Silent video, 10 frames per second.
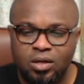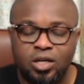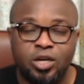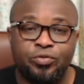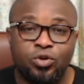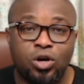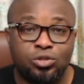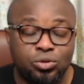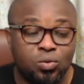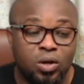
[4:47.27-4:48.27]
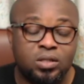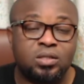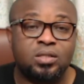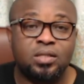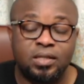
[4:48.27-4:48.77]
if you go through
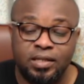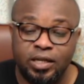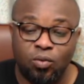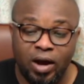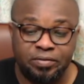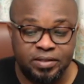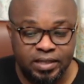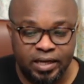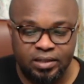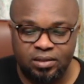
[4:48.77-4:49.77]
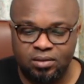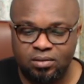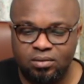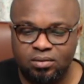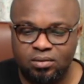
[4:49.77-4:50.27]
what the wife said,
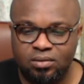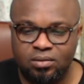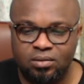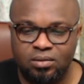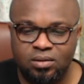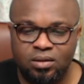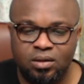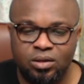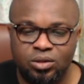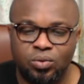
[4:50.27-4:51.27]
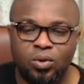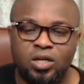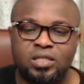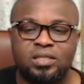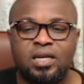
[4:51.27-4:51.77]
you will
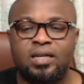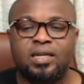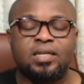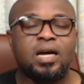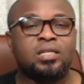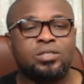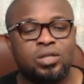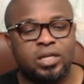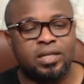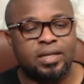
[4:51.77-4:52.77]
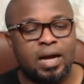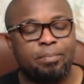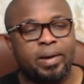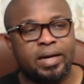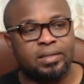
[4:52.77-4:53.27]
understand that actually that
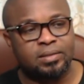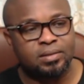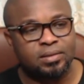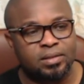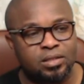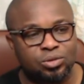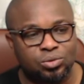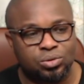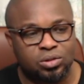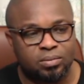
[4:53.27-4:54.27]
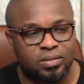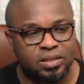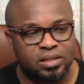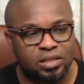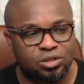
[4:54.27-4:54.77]
man didn't do
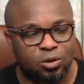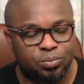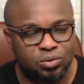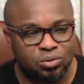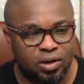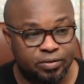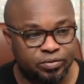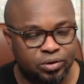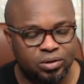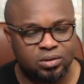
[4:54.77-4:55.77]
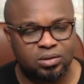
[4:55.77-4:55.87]
something he's supposed to have done.